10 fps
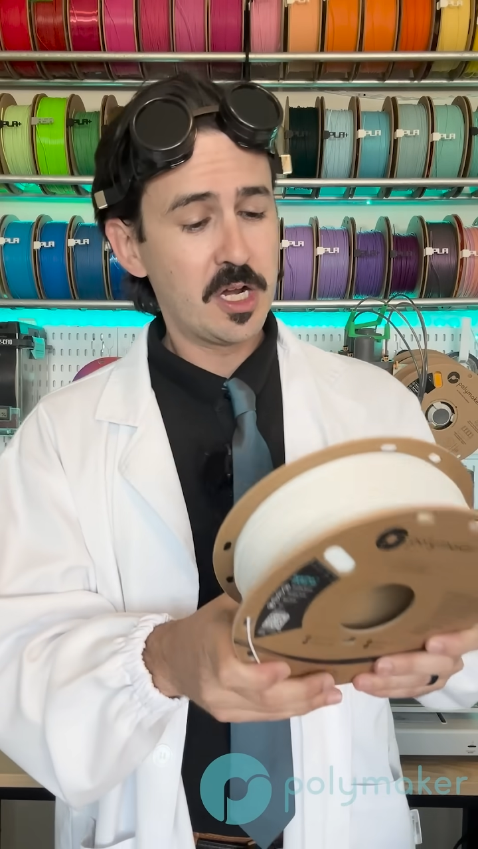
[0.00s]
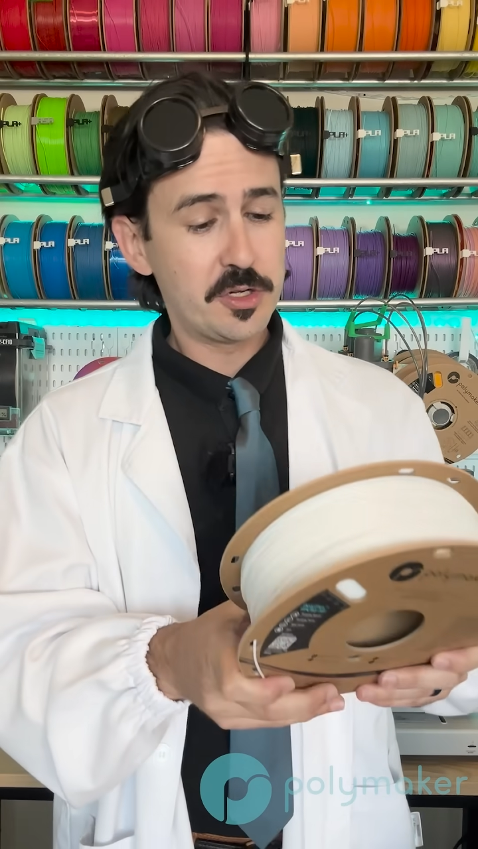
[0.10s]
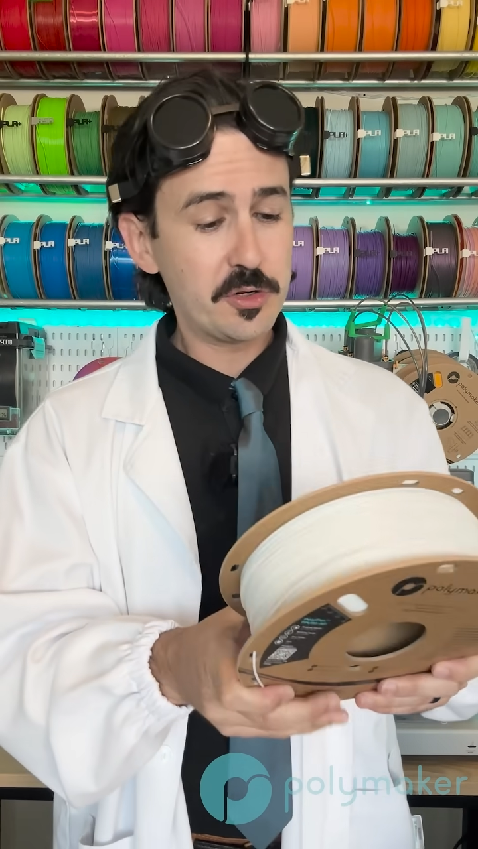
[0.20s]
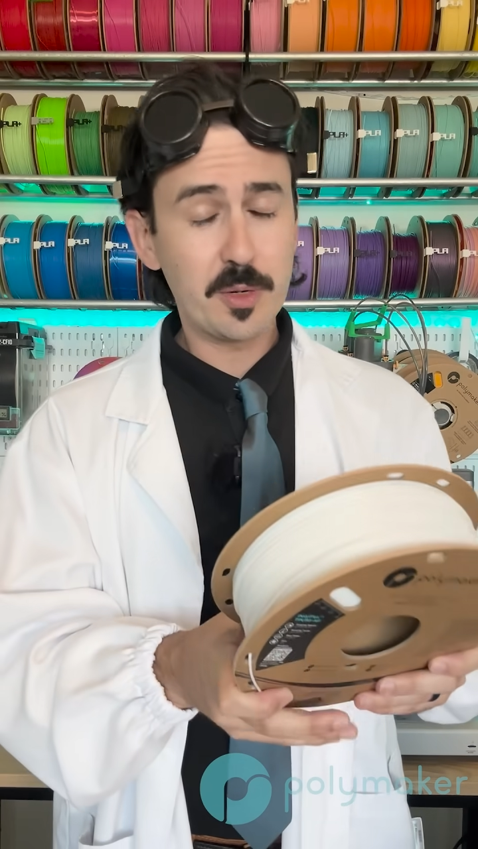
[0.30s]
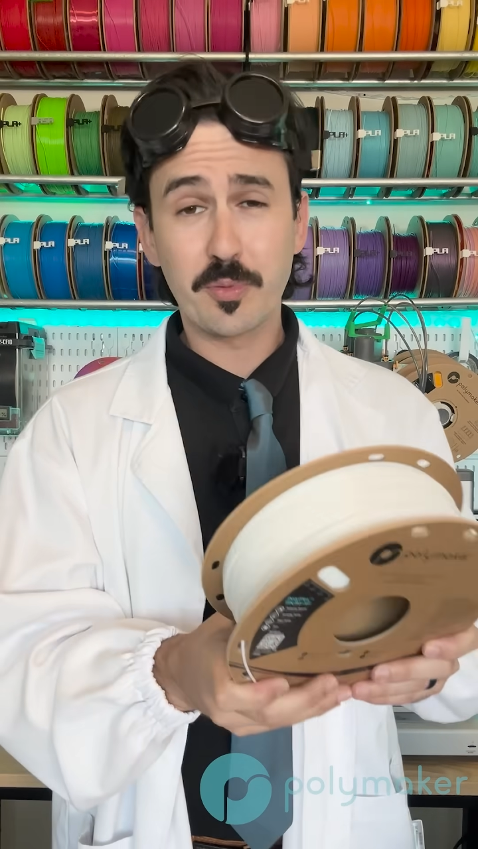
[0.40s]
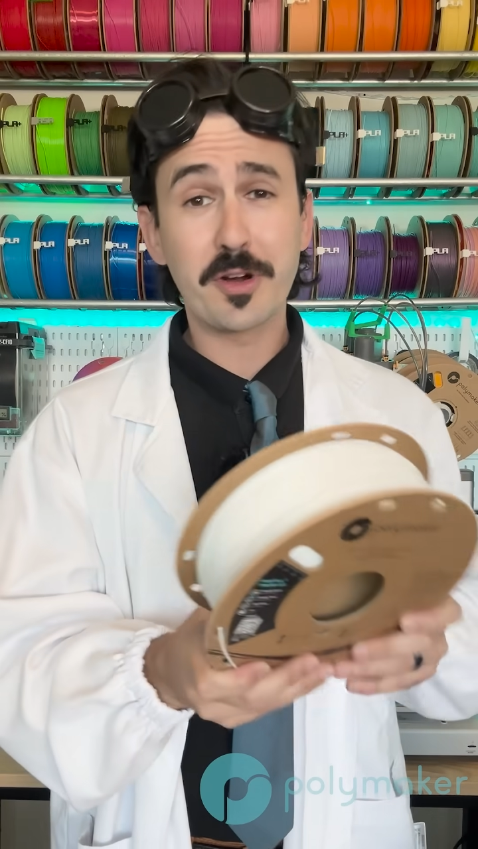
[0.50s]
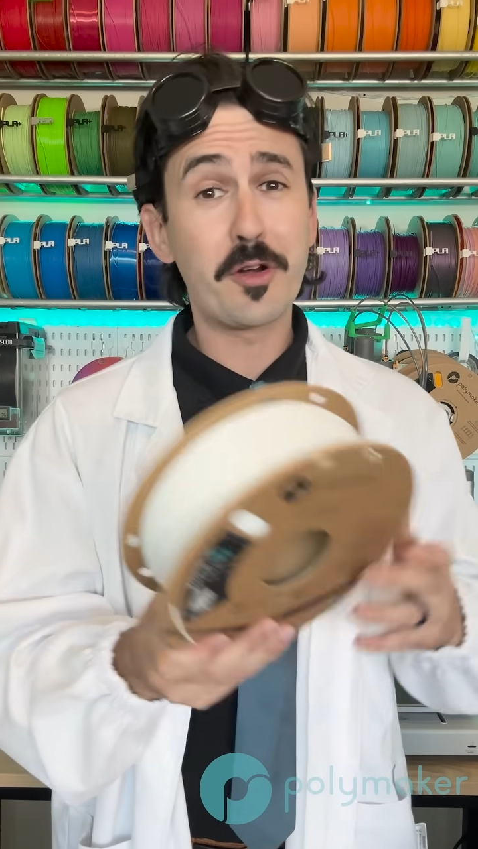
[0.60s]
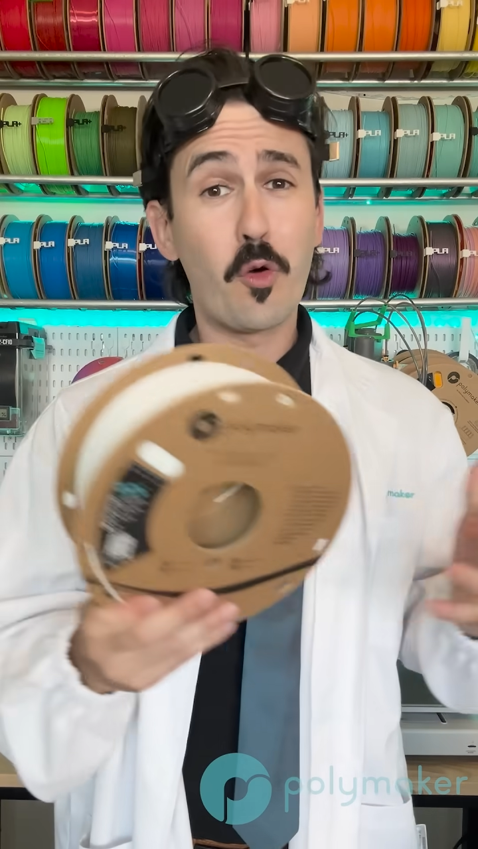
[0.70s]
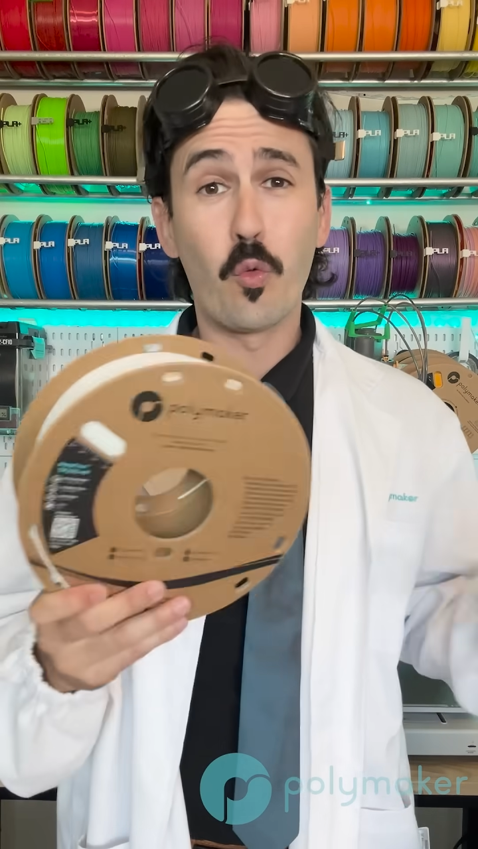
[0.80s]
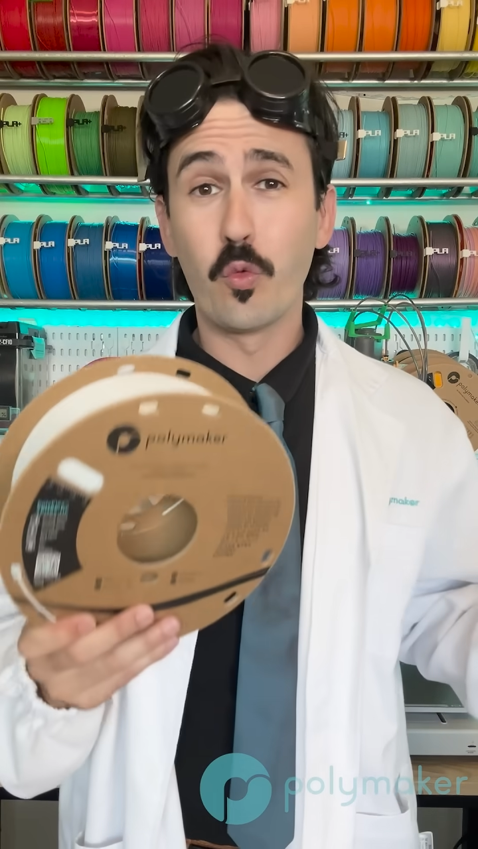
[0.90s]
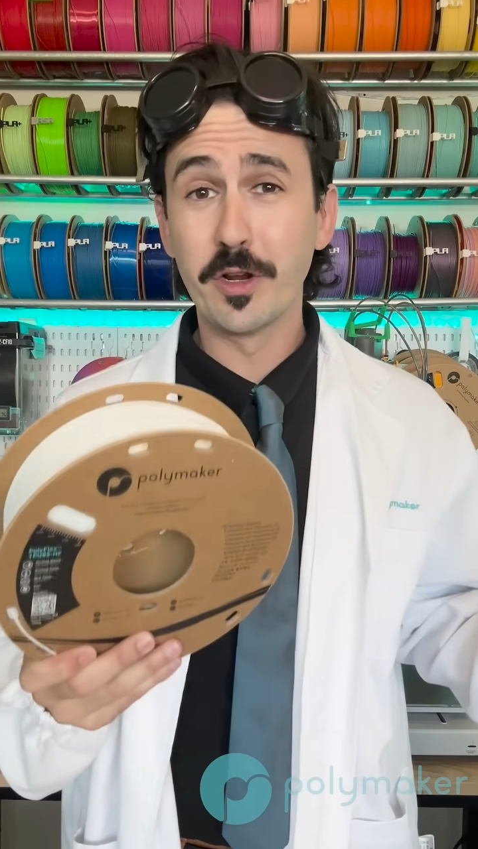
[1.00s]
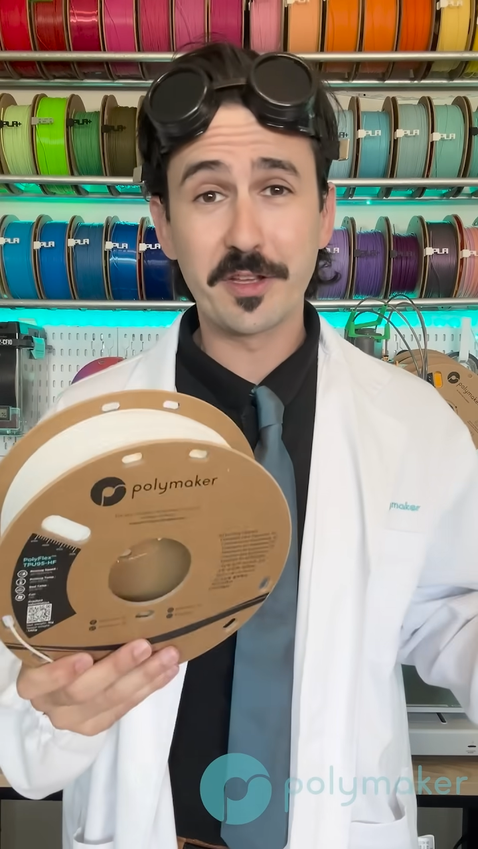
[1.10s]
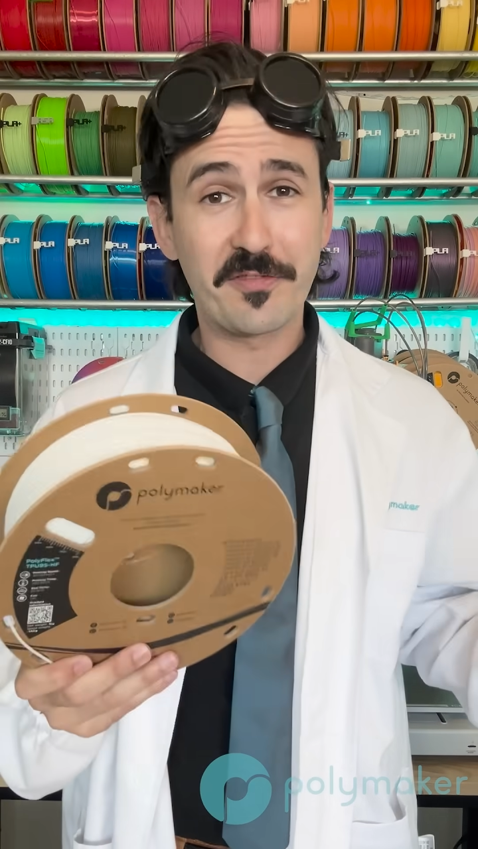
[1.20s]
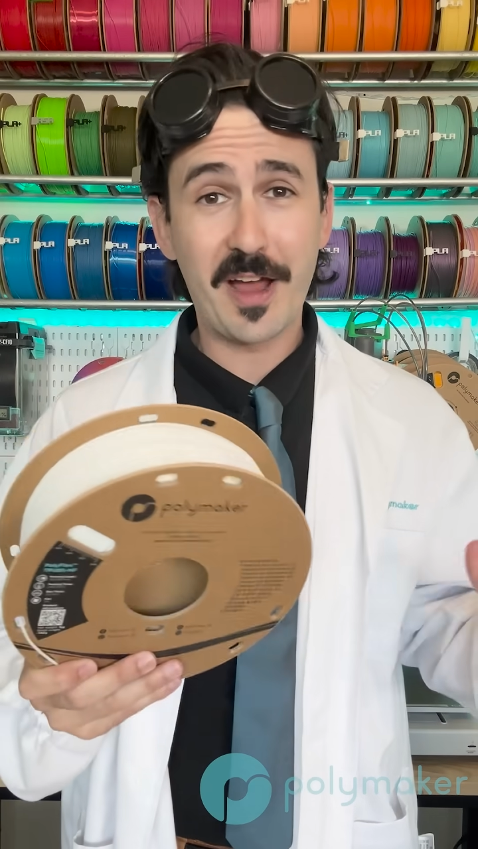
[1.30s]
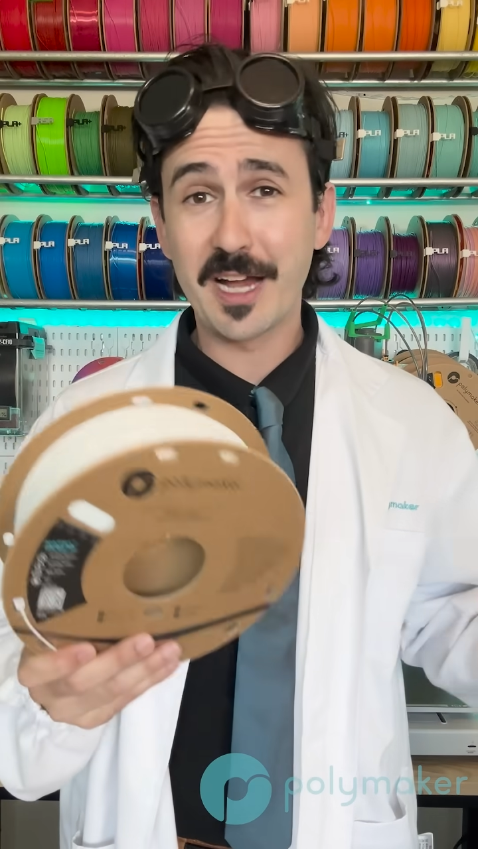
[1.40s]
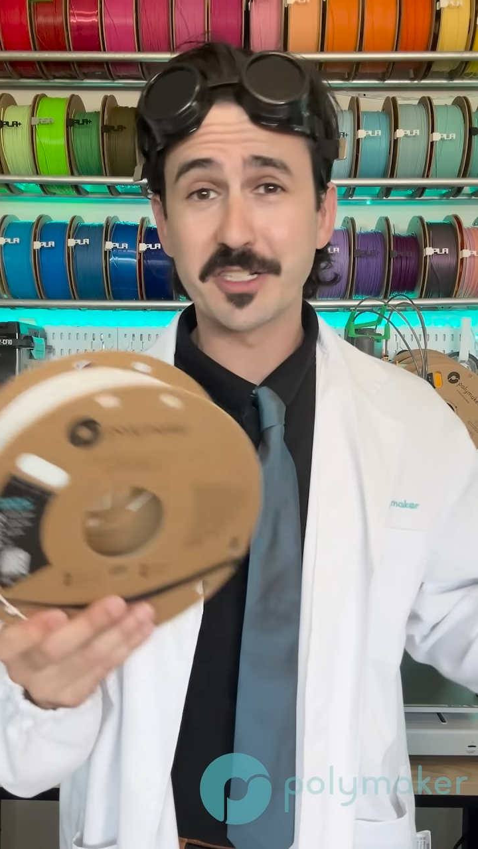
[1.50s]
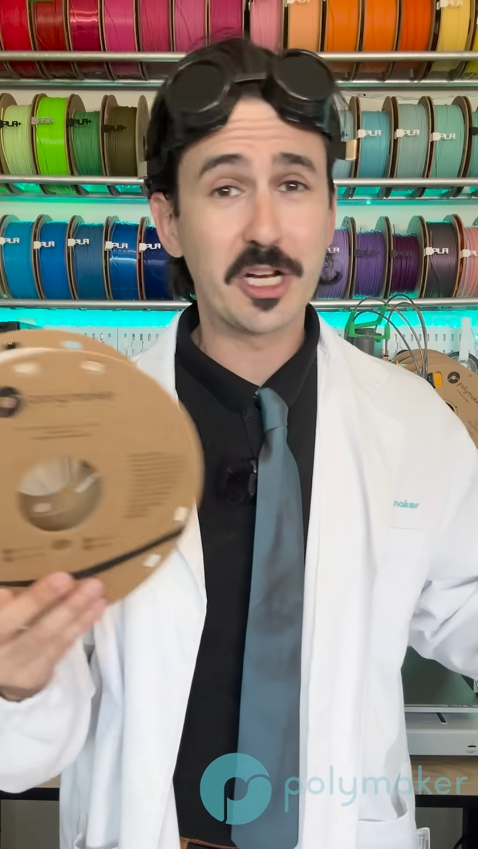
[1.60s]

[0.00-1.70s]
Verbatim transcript: you could print really fast.